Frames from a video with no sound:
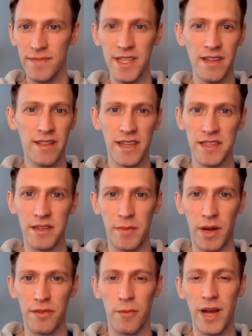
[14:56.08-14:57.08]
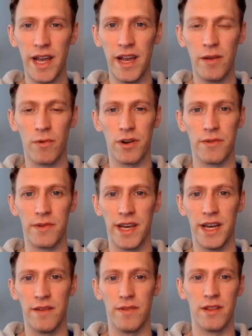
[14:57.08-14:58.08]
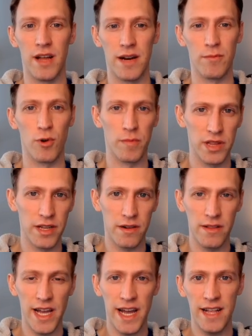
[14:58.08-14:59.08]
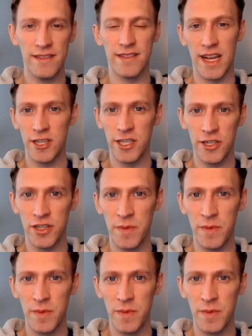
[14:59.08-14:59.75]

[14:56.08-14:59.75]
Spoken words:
less than a month away. We're going to have a lot more political ads. That changes